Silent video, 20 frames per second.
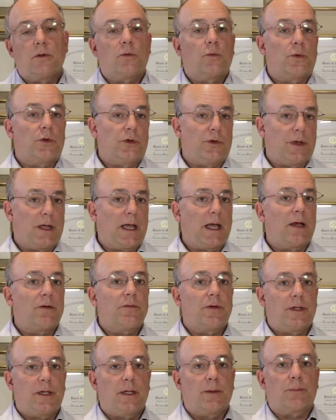when you have
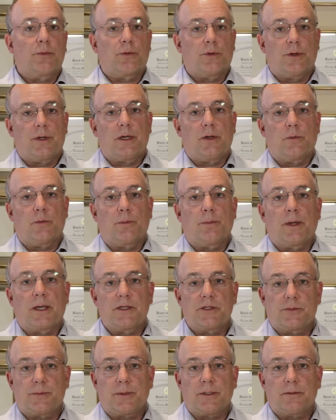a hip or knee
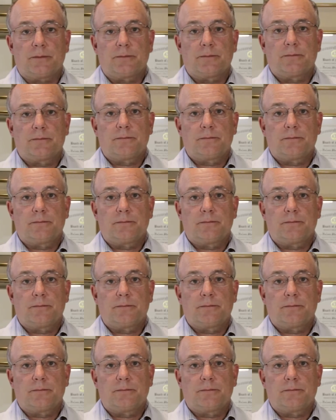replacement.